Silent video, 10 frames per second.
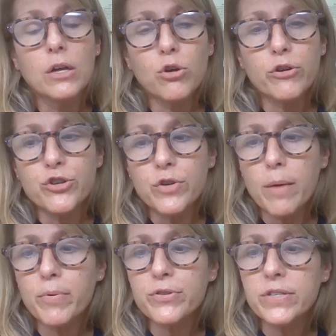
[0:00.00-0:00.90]
larger
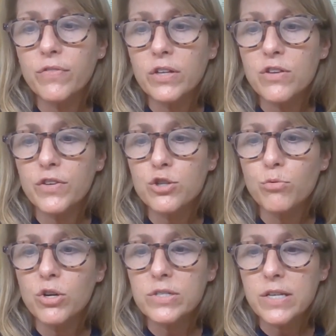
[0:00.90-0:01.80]
numbers of
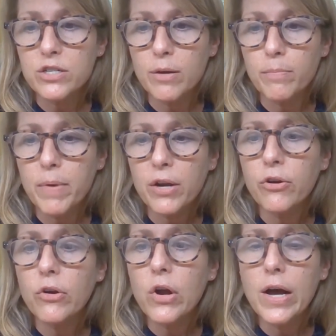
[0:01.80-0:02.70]
individuals and to
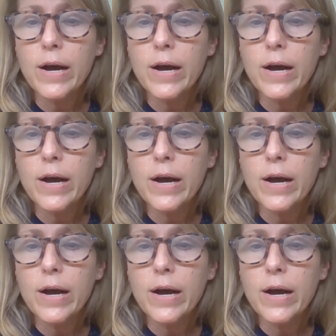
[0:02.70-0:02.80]
better